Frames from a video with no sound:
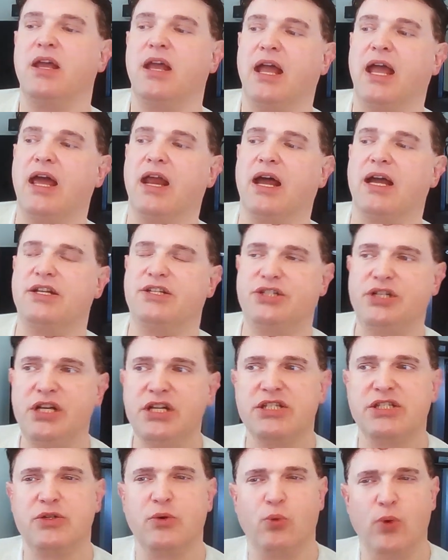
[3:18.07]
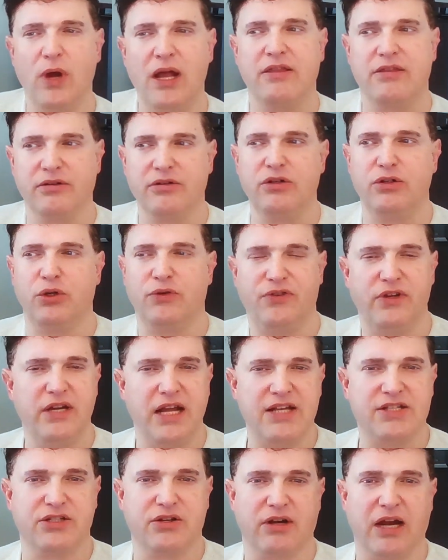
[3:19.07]
And I just went through a few
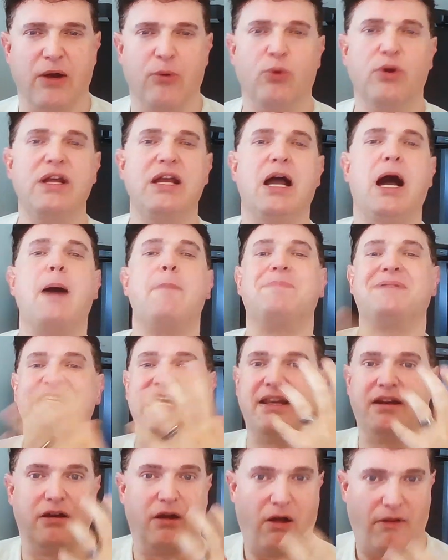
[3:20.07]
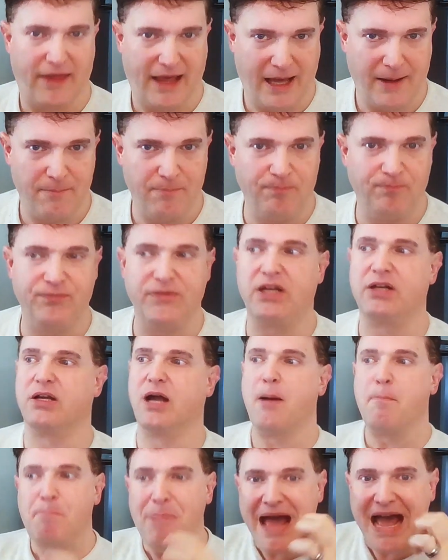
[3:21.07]
days ago, and I re-updated all that and
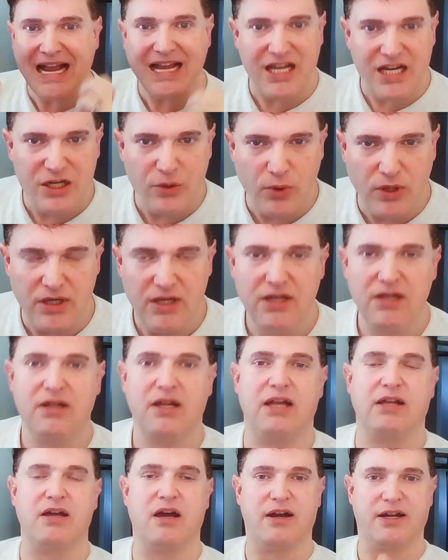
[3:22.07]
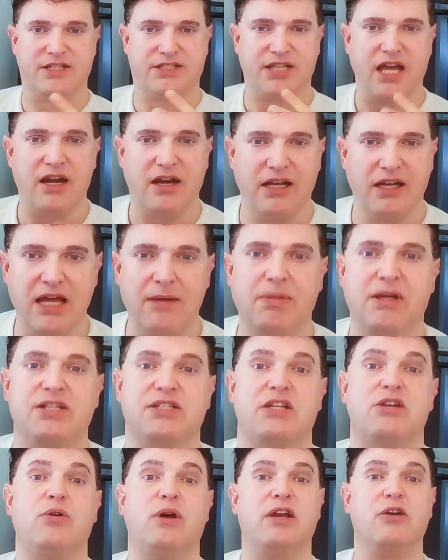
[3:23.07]
got back into it and got excited again because
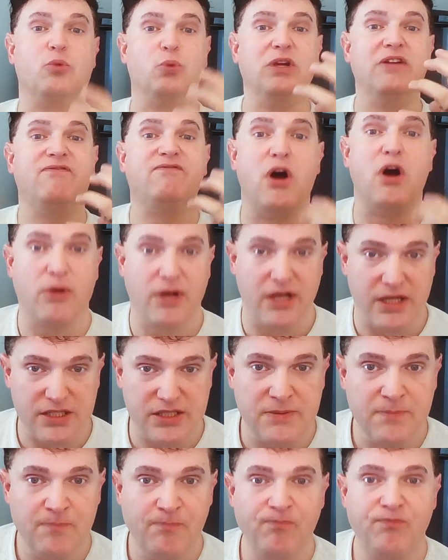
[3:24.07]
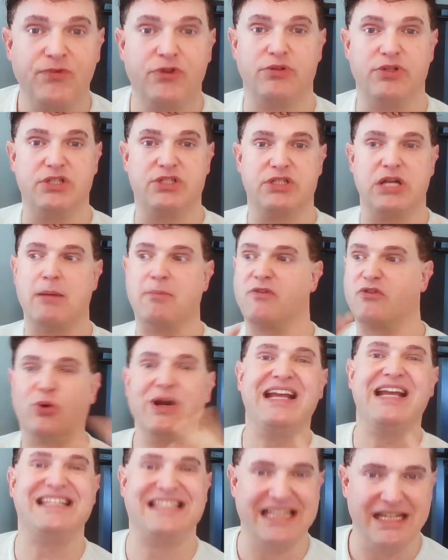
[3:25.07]
I knew I had to refocus during this time of
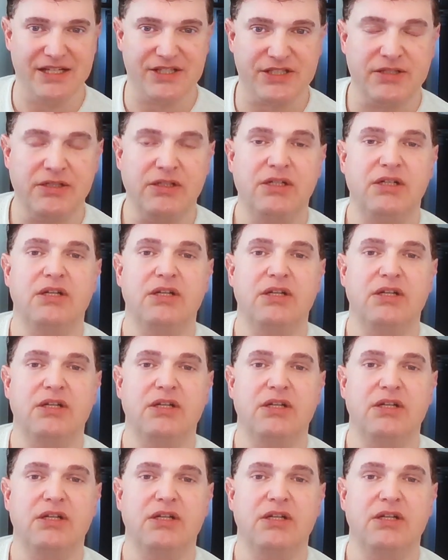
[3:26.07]
craziness.